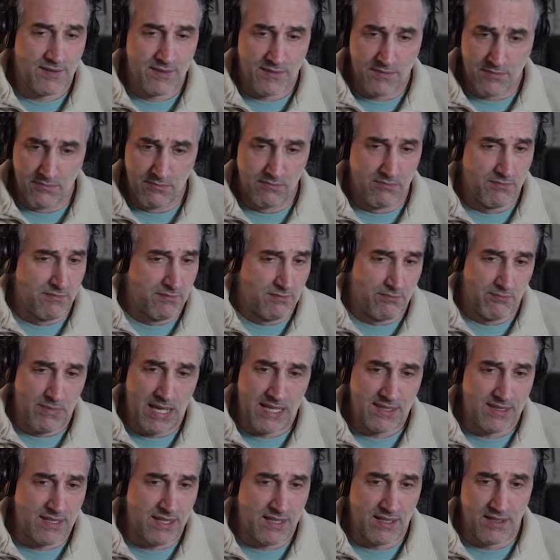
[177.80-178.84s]
Yep.
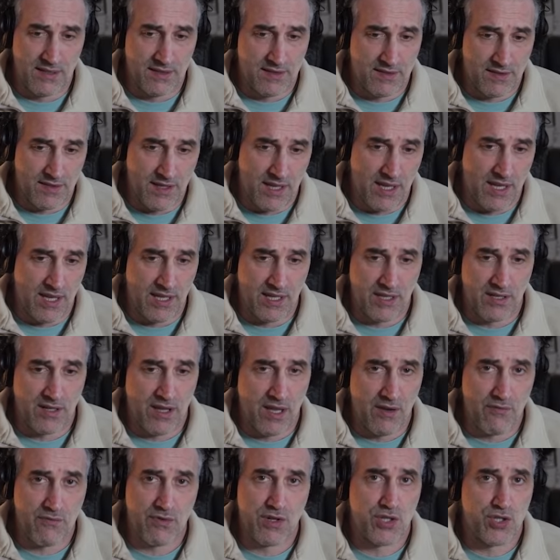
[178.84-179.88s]
basically saying you know
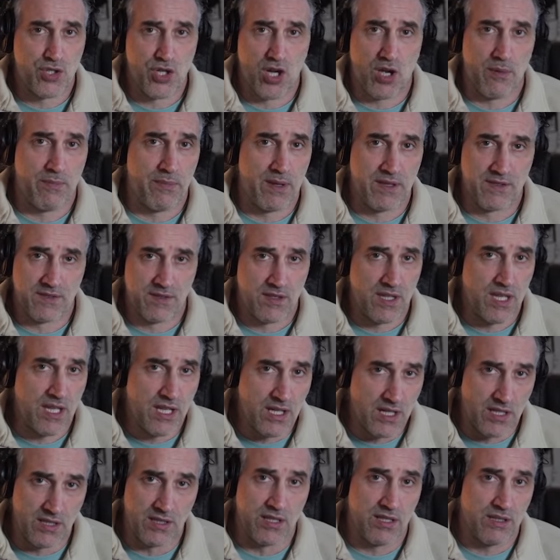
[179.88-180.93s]
every And job has dignity,
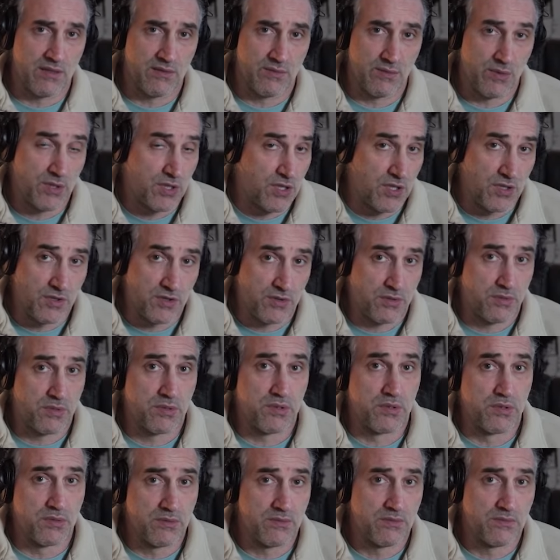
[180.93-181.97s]
which is true.
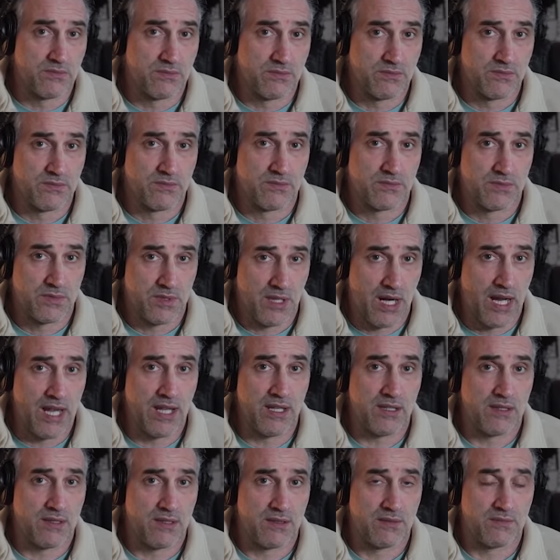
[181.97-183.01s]
Exactly, and we're gonna hook it right Right?
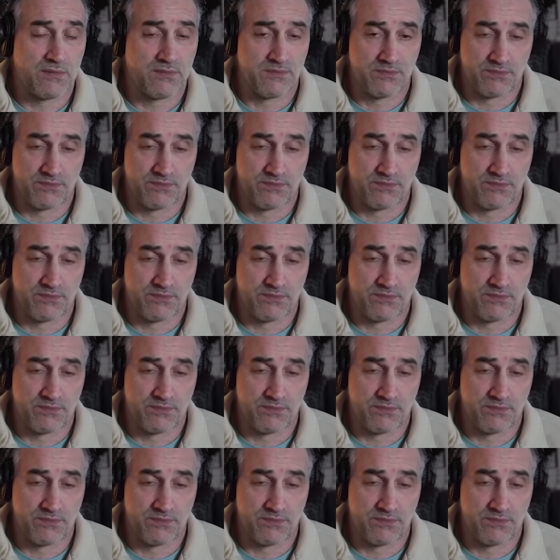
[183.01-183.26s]
onto there.